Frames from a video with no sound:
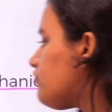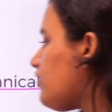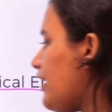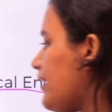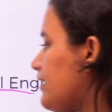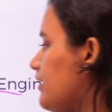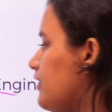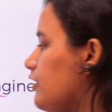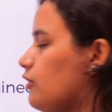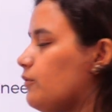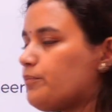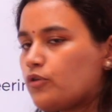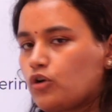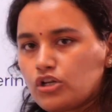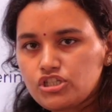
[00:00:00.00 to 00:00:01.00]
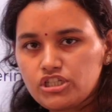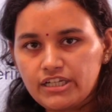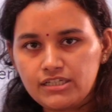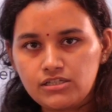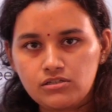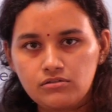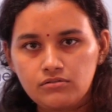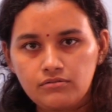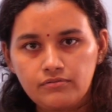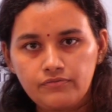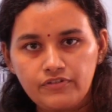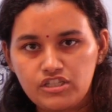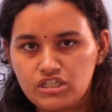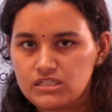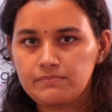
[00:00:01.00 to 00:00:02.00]
final year project,
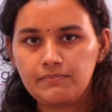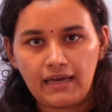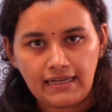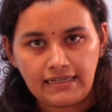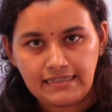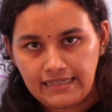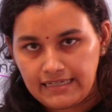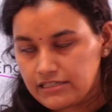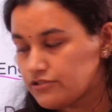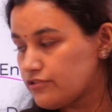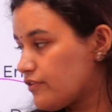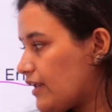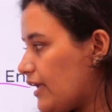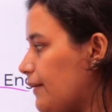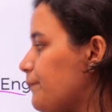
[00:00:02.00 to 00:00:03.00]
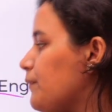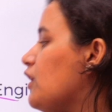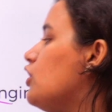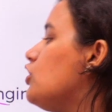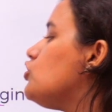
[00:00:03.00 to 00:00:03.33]
which is mandatory.